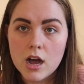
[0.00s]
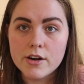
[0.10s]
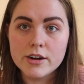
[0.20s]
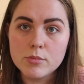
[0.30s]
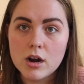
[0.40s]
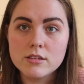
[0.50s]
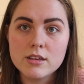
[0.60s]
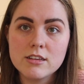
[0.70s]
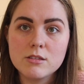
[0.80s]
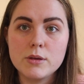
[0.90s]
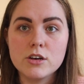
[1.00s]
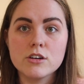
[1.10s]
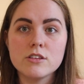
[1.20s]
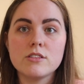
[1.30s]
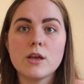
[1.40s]
hiring process
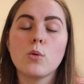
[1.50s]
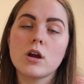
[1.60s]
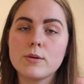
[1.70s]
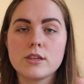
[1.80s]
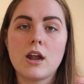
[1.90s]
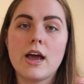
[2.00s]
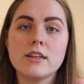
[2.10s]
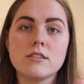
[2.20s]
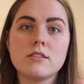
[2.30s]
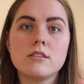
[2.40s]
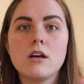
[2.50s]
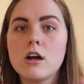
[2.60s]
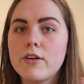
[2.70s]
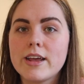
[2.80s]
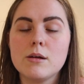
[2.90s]
because they work with clients
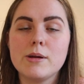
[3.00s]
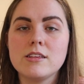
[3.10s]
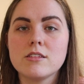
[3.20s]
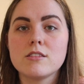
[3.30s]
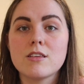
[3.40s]
on a regular basis,